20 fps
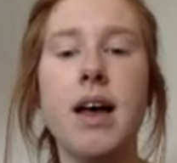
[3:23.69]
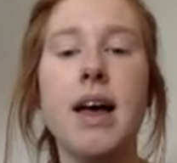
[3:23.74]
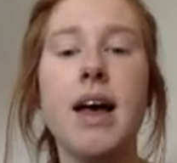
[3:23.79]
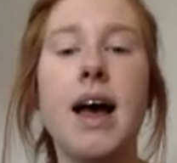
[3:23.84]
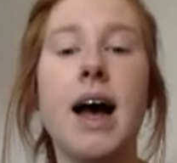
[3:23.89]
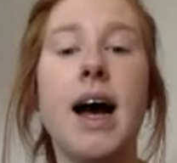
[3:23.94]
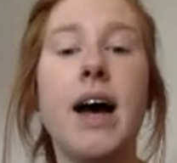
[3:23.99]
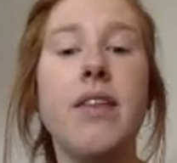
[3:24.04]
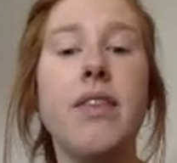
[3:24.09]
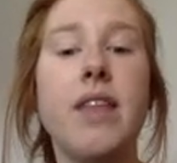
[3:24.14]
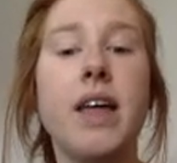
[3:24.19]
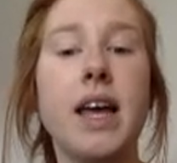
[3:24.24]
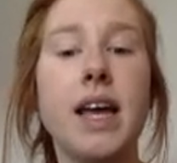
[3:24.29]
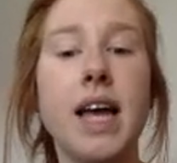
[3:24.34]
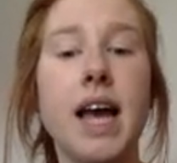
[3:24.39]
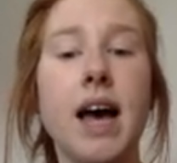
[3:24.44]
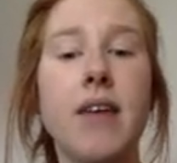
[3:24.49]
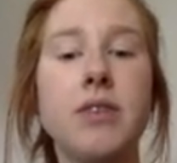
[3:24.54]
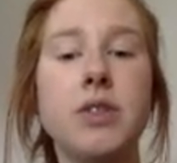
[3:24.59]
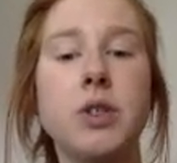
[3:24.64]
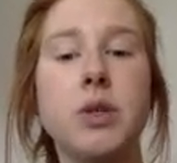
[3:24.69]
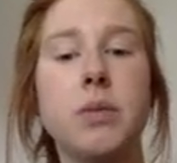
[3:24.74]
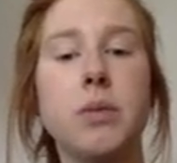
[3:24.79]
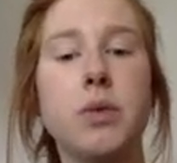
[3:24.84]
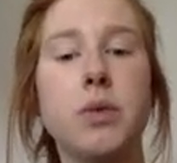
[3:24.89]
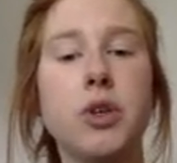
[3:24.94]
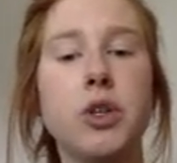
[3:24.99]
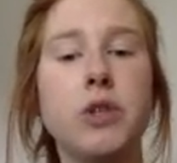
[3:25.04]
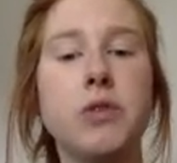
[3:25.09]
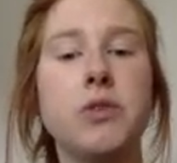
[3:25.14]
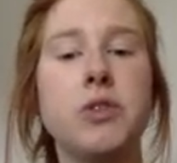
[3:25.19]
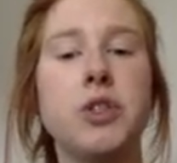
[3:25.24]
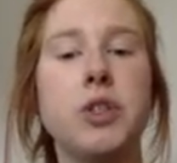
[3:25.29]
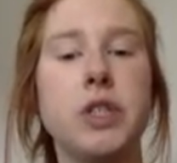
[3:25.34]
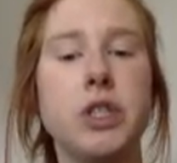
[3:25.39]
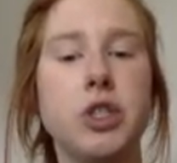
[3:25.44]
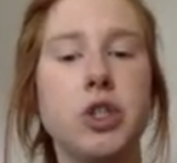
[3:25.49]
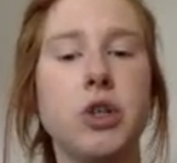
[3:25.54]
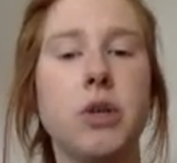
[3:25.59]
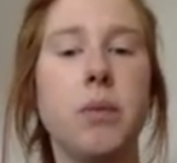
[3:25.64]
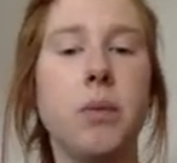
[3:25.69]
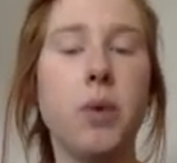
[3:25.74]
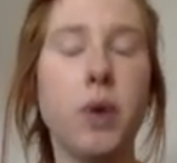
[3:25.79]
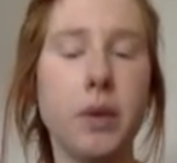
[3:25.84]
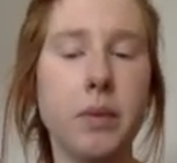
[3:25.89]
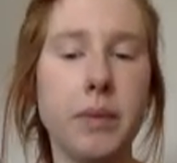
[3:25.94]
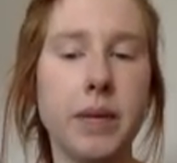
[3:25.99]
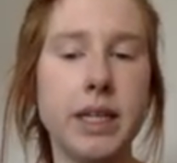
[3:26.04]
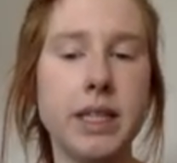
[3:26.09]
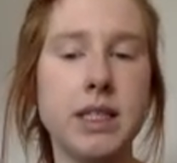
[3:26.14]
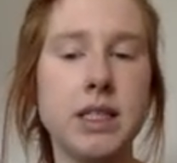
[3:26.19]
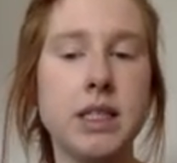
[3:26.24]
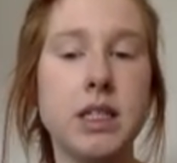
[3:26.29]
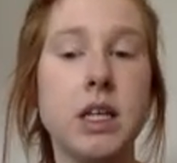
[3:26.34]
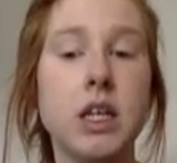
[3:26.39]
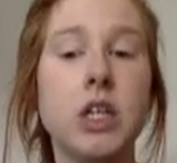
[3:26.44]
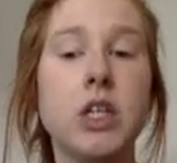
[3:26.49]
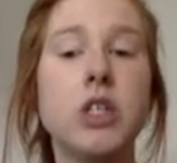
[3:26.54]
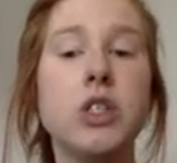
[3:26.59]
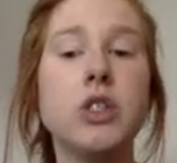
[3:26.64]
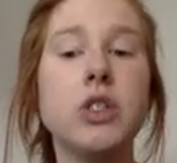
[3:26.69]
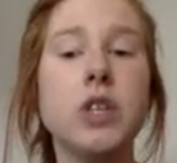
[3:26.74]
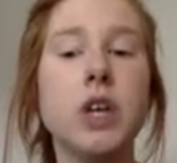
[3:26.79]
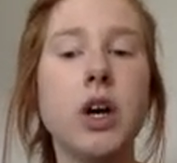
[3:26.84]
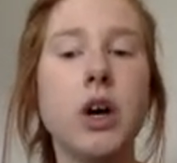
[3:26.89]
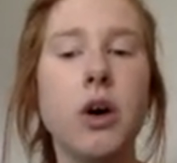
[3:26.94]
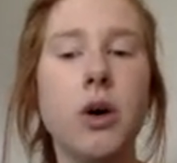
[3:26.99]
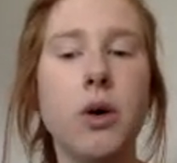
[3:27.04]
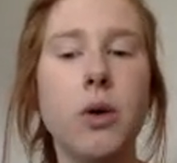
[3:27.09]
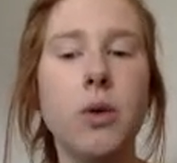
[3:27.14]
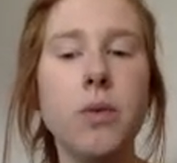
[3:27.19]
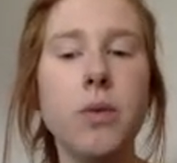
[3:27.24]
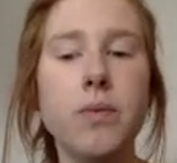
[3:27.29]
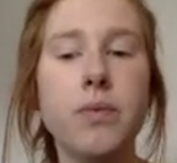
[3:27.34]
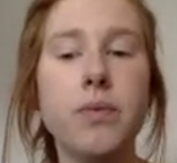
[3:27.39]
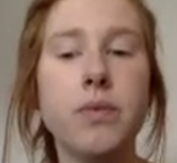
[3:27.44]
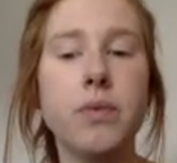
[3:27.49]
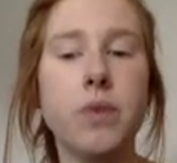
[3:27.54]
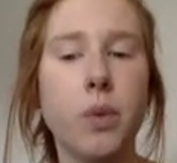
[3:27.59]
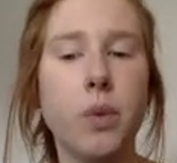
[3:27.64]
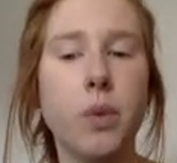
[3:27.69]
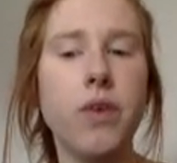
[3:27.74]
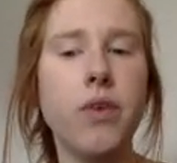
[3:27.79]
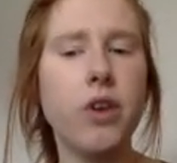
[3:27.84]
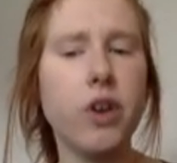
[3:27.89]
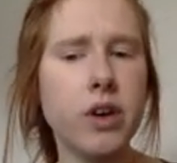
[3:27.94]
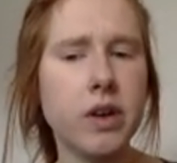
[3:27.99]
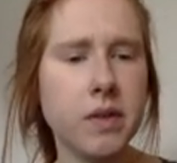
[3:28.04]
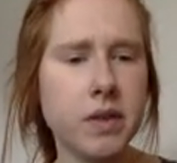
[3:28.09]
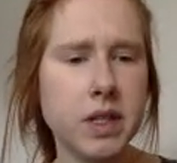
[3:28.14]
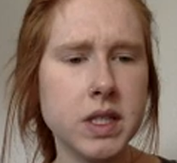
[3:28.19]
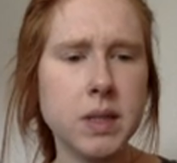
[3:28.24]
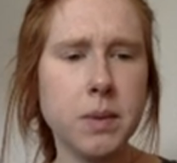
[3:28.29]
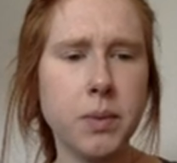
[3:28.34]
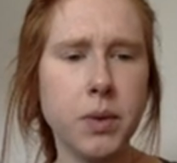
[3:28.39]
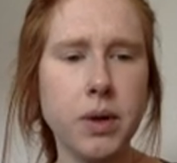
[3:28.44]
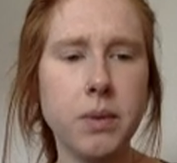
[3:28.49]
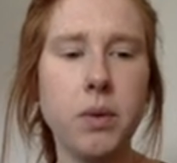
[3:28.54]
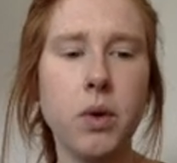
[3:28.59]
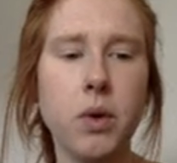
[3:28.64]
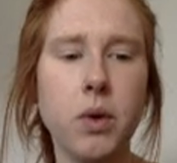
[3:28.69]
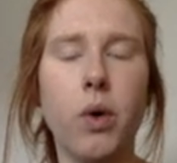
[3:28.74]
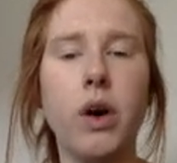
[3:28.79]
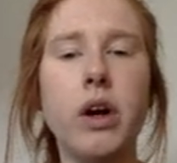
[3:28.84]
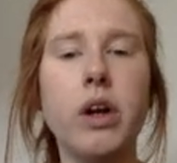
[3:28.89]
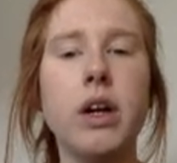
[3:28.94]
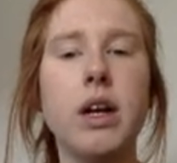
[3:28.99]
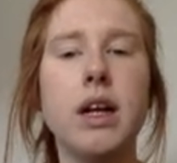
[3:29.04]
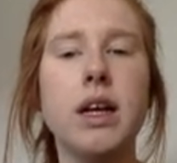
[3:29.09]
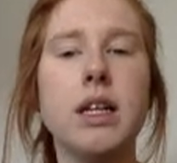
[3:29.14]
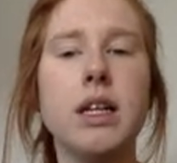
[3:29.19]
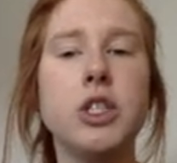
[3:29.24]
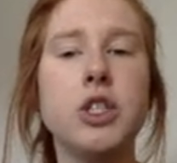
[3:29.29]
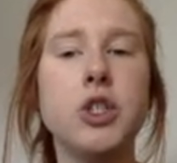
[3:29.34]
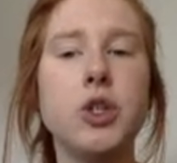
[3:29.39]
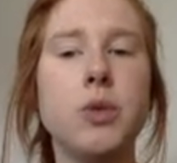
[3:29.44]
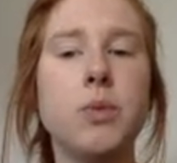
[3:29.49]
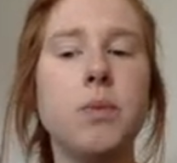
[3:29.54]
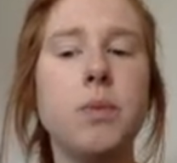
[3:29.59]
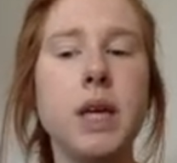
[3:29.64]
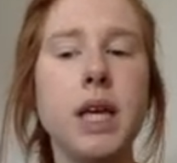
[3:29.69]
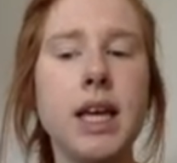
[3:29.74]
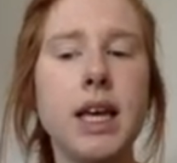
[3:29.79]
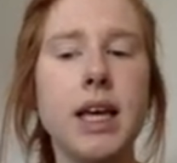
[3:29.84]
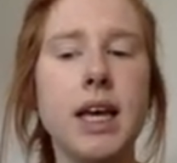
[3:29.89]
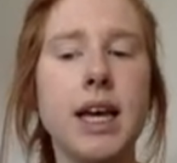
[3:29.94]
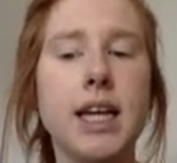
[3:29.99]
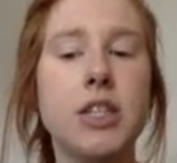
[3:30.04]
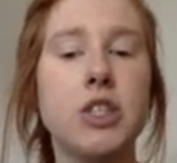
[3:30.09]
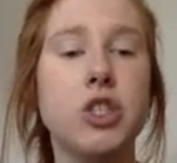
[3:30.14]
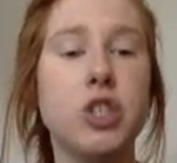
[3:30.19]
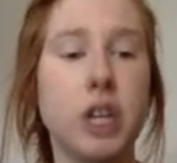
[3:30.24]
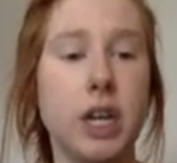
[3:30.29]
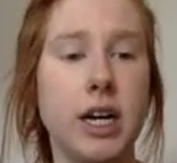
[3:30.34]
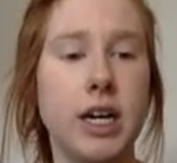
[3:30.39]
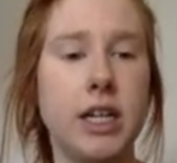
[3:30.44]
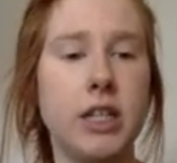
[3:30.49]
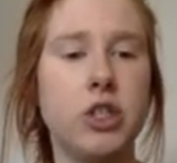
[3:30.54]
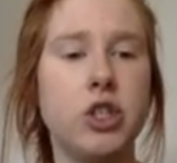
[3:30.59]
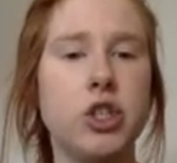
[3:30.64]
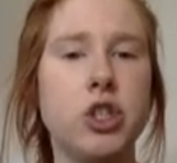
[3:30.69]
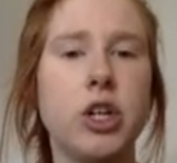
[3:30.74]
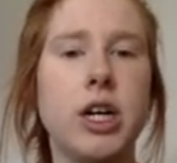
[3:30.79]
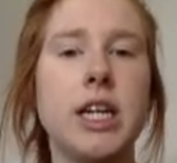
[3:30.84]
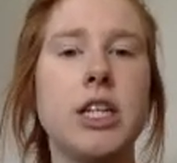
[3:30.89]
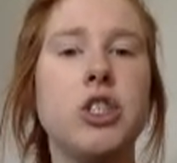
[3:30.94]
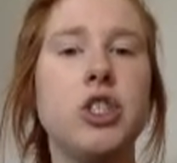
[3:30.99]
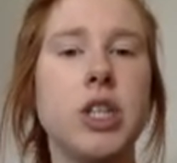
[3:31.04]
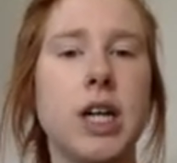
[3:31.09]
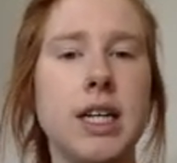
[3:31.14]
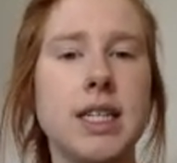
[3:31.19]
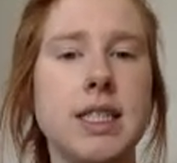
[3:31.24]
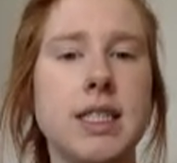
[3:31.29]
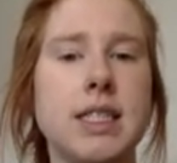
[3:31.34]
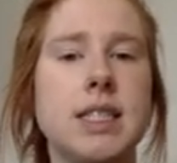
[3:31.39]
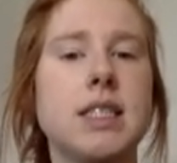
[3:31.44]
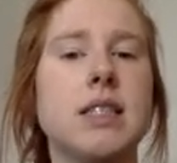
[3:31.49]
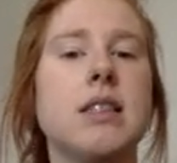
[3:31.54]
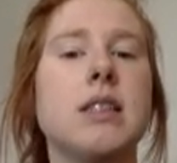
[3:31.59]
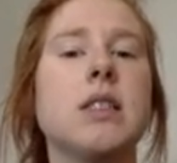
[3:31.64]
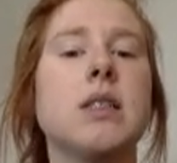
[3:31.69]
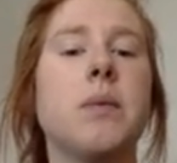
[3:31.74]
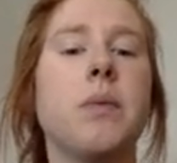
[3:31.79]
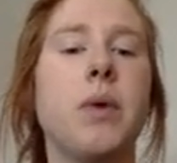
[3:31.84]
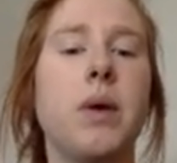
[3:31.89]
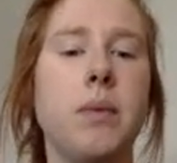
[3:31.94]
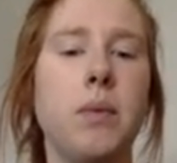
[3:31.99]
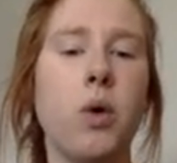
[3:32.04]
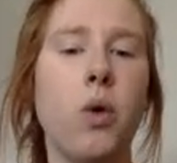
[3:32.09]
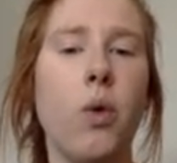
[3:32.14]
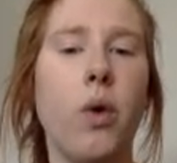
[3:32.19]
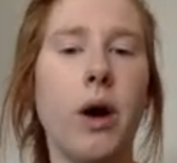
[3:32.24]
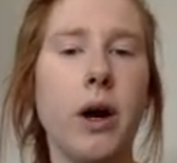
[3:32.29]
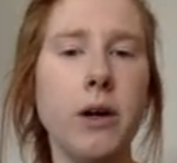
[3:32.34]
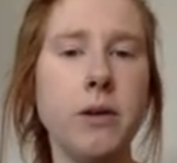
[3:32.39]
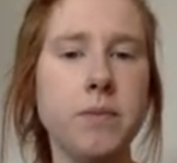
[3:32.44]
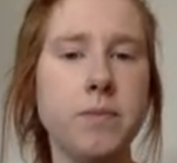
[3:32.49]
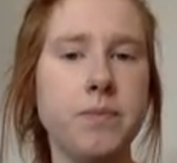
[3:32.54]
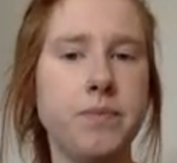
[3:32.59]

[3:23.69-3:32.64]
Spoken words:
And they have to approve judicial appointments. So we've heard of the Supreme Court. To be a judge or a justice in the Supreme Court,